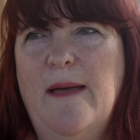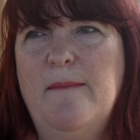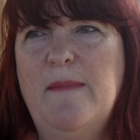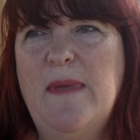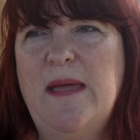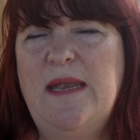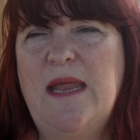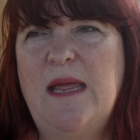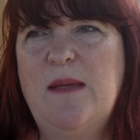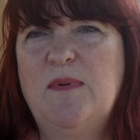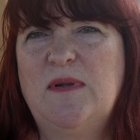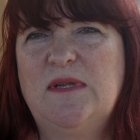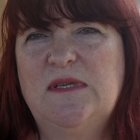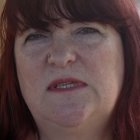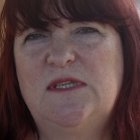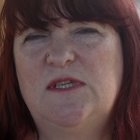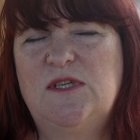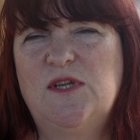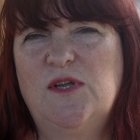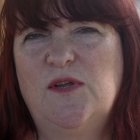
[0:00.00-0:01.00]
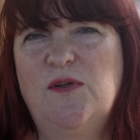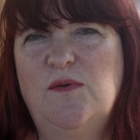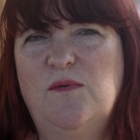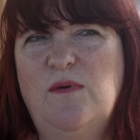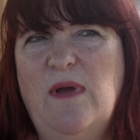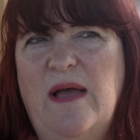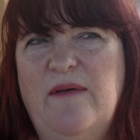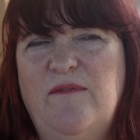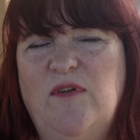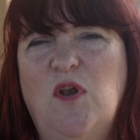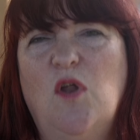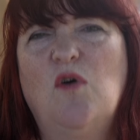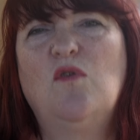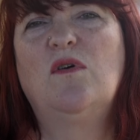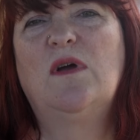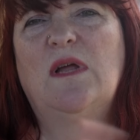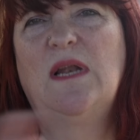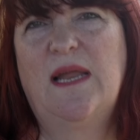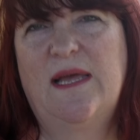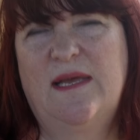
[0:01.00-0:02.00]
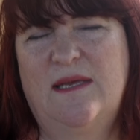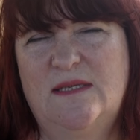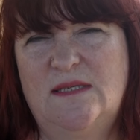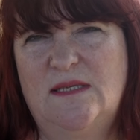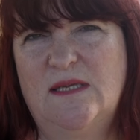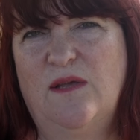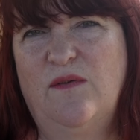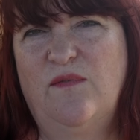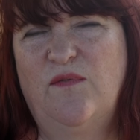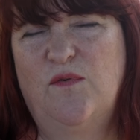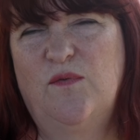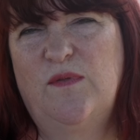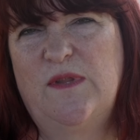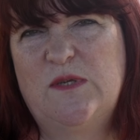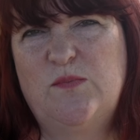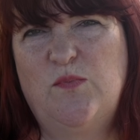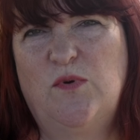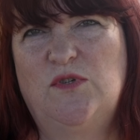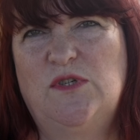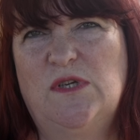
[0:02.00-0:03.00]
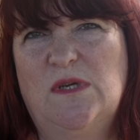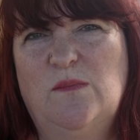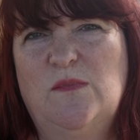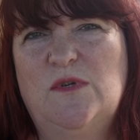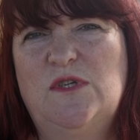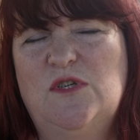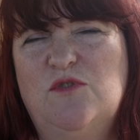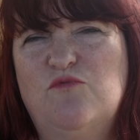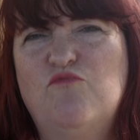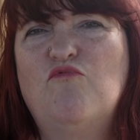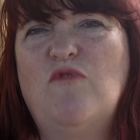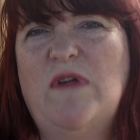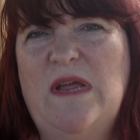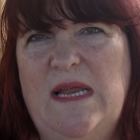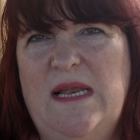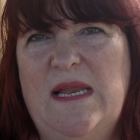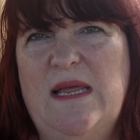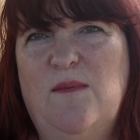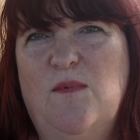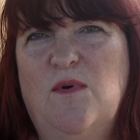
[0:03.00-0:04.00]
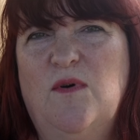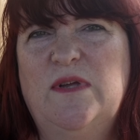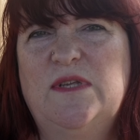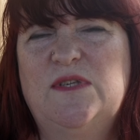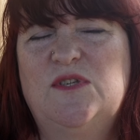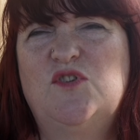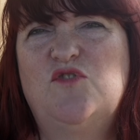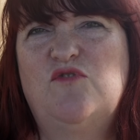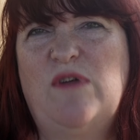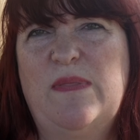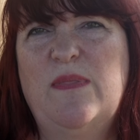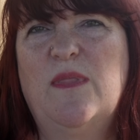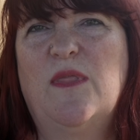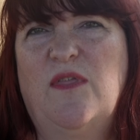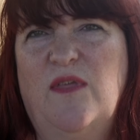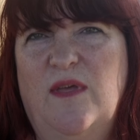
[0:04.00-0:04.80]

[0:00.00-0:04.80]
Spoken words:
enable us to have a longer legacy for this project, which is really what its strength